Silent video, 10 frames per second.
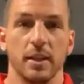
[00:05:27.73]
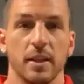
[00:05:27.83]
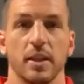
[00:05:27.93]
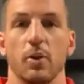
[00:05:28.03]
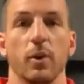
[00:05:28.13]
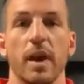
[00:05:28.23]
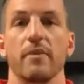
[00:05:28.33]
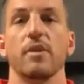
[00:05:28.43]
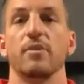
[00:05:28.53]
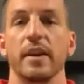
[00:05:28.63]
you know,
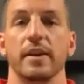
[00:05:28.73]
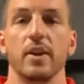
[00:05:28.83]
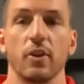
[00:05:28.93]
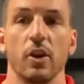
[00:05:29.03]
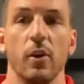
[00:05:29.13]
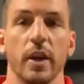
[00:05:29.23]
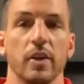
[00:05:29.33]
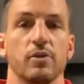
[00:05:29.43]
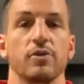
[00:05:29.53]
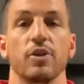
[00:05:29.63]
whatever event that you're going
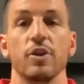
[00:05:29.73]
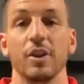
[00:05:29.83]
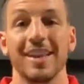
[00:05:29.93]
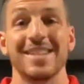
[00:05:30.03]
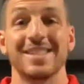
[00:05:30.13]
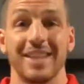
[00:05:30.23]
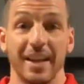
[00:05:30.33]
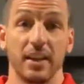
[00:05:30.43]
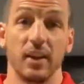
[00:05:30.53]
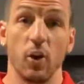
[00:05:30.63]
into, so you're less
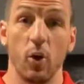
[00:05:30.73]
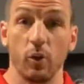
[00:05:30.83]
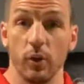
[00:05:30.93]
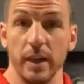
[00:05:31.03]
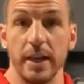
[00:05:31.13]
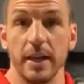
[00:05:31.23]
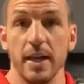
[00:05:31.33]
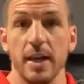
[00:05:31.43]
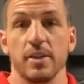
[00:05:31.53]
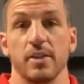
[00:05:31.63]
likely to overeat.
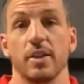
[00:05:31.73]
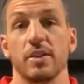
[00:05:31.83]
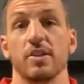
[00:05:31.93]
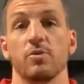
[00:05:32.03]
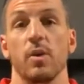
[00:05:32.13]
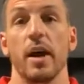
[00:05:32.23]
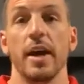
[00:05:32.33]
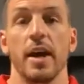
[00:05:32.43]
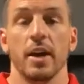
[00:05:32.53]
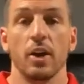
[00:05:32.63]
So this is
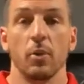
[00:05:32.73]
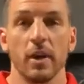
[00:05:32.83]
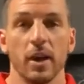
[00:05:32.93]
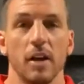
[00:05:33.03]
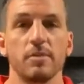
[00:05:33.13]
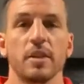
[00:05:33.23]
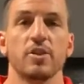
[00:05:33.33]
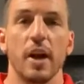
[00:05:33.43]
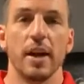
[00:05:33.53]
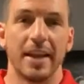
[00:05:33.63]
why, you know, when it comes to
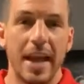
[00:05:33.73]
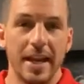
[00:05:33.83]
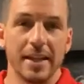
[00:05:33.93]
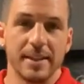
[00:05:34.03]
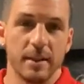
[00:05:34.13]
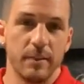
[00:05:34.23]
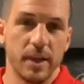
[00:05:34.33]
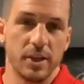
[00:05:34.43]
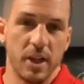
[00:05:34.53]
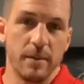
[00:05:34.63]
getting into the
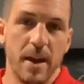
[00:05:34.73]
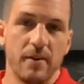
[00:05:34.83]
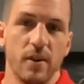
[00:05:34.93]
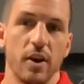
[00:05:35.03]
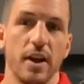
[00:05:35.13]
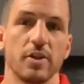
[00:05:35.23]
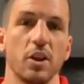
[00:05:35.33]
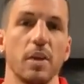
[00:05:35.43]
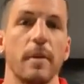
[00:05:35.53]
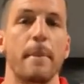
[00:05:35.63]
best shape ever, it's
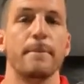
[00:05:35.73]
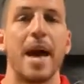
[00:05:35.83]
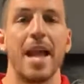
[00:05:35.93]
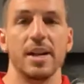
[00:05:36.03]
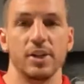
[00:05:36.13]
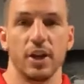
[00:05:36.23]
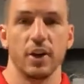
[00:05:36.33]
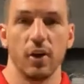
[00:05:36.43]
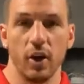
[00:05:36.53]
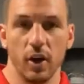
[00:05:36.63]
all about managing
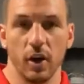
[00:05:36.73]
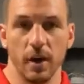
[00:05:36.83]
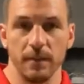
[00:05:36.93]
your hunger.